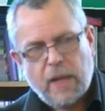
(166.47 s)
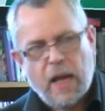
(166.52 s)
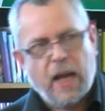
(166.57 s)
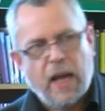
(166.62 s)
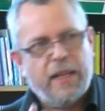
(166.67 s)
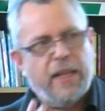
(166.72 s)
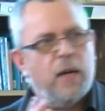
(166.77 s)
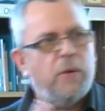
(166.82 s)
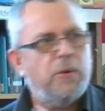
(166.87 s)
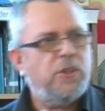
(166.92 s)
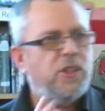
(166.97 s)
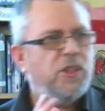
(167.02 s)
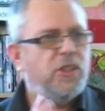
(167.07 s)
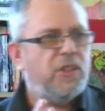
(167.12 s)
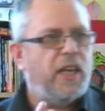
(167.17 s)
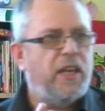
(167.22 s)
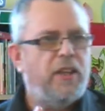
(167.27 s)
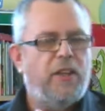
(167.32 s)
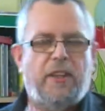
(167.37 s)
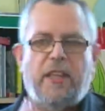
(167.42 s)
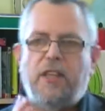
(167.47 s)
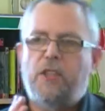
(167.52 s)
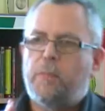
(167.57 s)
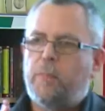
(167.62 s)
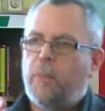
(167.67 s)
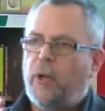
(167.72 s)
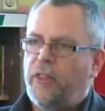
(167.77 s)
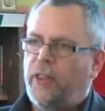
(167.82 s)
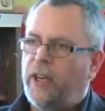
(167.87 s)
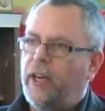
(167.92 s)
And that was to say that this
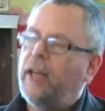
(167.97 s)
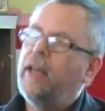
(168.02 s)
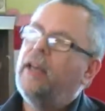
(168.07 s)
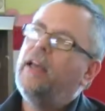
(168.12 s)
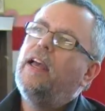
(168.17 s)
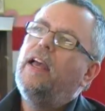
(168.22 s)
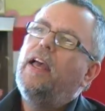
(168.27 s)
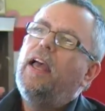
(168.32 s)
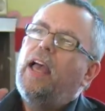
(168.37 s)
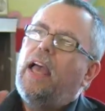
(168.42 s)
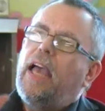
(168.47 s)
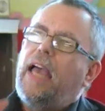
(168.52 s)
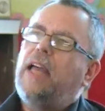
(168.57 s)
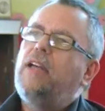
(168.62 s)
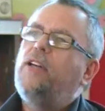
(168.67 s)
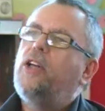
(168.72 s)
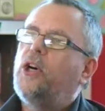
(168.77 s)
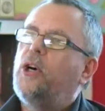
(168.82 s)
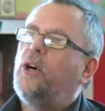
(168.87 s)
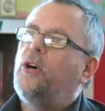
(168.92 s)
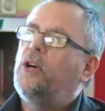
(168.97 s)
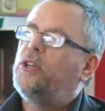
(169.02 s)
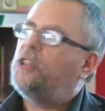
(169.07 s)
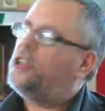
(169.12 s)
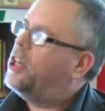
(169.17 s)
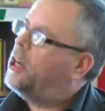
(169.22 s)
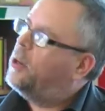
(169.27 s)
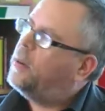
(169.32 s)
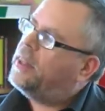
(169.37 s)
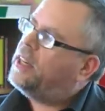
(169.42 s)
mother, in court,
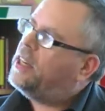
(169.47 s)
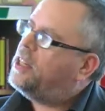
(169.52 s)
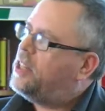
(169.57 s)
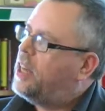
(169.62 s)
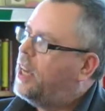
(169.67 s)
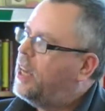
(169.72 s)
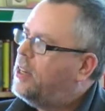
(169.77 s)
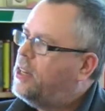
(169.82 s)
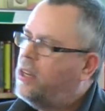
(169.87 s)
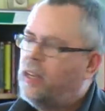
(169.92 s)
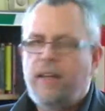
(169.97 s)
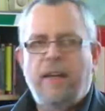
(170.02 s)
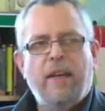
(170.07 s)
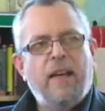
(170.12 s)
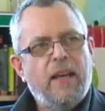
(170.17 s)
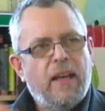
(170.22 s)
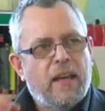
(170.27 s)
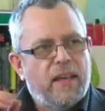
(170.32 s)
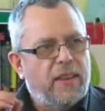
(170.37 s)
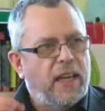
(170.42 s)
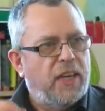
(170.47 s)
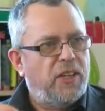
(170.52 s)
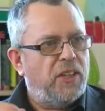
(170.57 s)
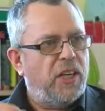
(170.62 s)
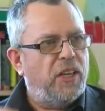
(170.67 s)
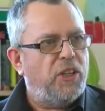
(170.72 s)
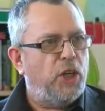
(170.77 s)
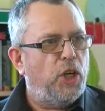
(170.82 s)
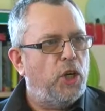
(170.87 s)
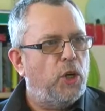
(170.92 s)
do you know what they did? They
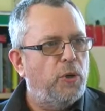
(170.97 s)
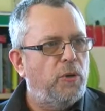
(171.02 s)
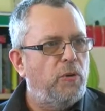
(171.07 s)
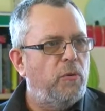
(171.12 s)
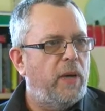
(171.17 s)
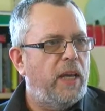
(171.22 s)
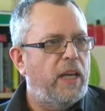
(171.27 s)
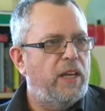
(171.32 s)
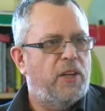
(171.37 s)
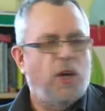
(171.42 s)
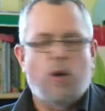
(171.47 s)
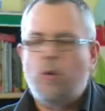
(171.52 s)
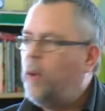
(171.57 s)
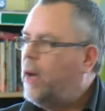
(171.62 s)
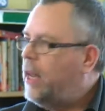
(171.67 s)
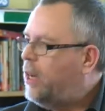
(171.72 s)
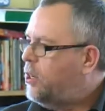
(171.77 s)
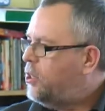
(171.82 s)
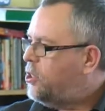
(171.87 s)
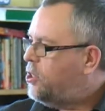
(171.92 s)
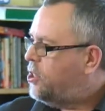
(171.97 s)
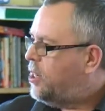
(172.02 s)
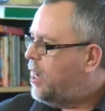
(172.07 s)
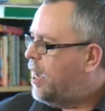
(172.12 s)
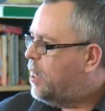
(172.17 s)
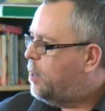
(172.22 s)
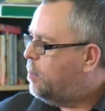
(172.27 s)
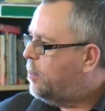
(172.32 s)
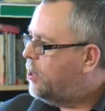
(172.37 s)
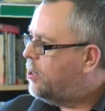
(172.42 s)
said she couldn't read her witness
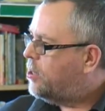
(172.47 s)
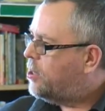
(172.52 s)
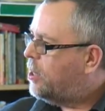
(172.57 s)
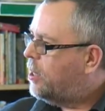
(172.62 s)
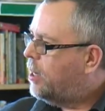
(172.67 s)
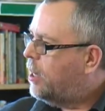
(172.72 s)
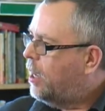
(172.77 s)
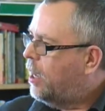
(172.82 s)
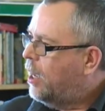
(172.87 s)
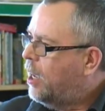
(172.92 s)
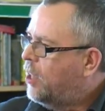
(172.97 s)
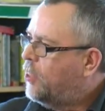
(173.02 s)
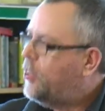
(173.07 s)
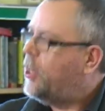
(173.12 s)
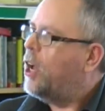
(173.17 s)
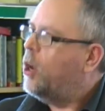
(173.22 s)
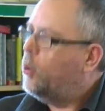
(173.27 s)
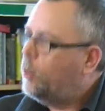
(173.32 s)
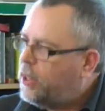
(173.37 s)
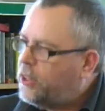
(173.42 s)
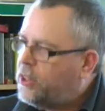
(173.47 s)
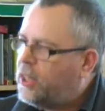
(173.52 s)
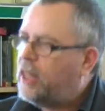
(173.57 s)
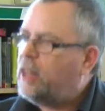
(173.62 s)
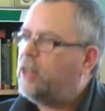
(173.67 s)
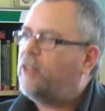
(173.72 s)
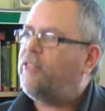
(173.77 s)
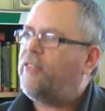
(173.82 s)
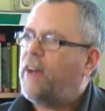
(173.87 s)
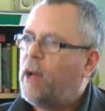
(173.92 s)
statement. The only
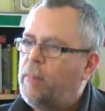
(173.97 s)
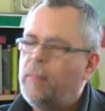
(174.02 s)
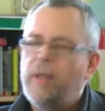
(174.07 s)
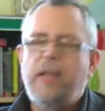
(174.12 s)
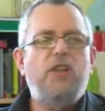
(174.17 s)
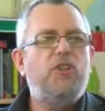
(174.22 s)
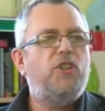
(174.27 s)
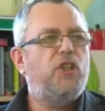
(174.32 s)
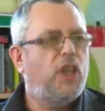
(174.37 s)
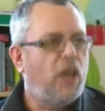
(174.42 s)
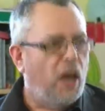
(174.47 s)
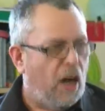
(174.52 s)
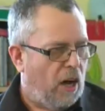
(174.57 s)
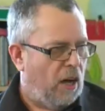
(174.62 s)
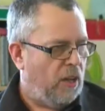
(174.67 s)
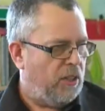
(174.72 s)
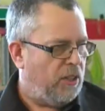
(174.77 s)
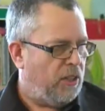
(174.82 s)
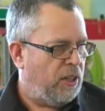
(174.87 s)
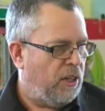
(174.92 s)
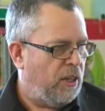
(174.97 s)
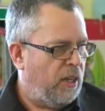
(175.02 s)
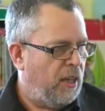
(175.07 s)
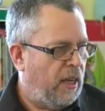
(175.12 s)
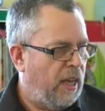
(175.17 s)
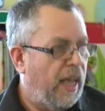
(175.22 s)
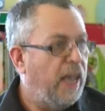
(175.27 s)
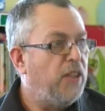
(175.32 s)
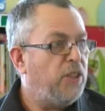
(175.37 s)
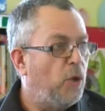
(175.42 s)
thing the family has got
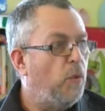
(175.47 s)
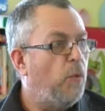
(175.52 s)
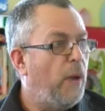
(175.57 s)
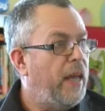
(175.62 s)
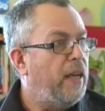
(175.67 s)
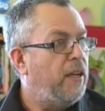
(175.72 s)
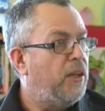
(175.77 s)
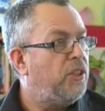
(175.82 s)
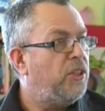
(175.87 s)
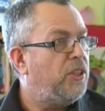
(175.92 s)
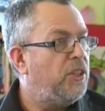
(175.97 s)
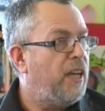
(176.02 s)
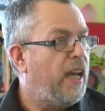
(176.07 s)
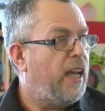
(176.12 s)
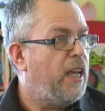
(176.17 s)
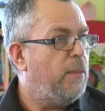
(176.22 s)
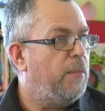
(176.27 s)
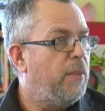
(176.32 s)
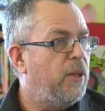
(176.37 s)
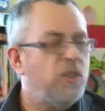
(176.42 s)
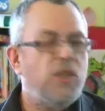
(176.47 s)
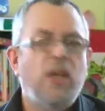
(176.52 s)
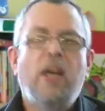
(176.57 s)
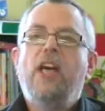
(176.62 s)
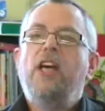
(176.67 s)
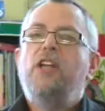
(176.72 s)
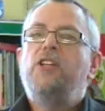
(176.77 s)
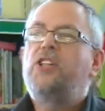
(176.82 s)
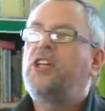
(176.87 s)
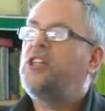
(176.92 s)
is a witness statement,
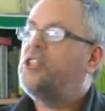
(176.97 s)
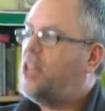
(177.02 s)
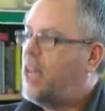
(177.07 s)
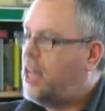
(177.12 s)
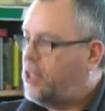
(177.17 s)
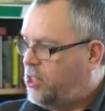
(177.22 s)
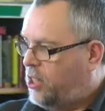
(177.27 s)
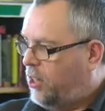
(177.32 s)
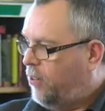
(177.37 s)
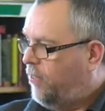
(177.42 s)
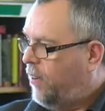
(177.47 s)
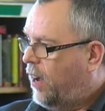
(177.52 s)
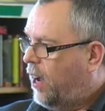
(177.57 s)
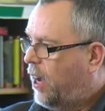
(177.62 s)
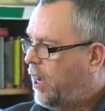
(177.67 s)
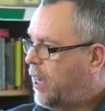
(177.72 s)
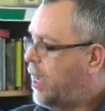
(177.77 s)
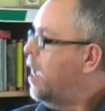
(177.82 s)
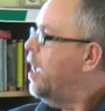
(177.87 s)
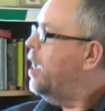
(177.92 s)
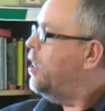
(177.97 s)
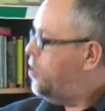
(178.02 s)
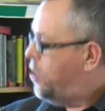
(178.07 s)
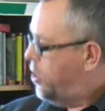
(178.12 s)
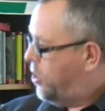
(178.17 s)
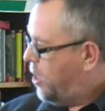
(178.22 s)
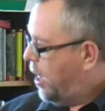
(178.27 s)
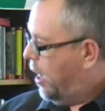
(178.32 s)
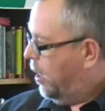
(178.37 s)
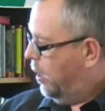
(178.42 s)
to testify,
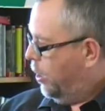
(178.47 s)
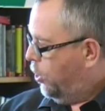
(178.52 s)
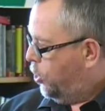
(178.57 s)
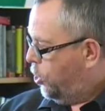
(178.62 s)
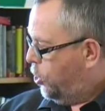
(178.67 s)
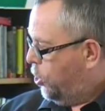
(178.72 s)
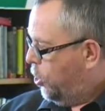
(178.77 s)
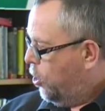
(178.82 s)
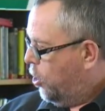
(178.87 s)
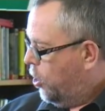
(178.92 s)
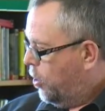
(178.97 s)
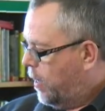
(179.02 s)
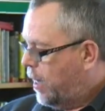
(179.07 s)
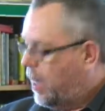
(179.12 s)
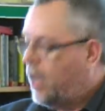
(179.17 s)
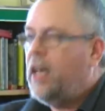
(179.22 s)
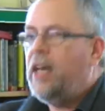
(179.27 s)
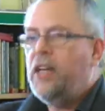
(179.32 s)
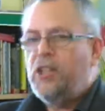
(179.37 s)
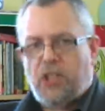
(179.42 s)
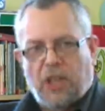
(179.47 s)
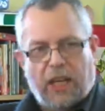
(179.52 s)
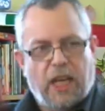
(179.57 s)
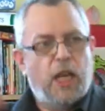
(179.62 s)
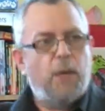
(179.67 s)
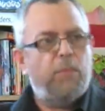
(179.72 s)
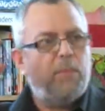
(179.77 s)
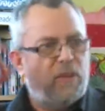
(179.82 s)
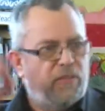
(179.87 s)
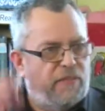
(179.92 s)
to tell the story, to
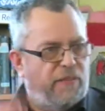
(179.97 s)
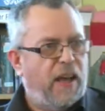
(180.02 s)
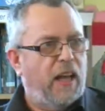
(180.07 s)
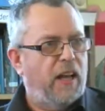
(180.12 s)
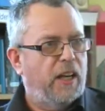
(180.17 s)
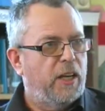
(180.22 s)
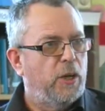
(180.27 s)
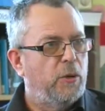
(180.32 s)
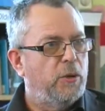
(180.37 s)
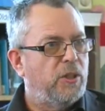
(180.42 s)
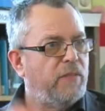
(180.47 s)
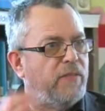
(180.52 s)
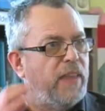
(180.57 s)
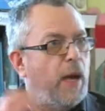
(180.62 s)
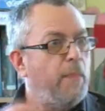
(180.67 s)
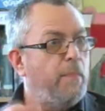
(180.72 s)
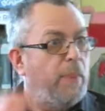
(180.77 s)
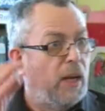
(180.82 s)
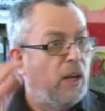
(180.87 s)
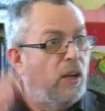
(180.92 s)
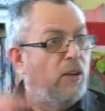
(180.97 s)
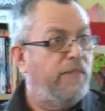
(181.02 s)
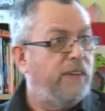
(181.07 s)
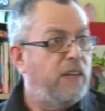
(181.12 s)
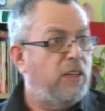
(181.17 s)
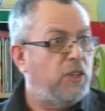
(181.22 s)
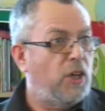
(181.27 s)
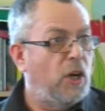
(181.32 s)
keep the values of their beloved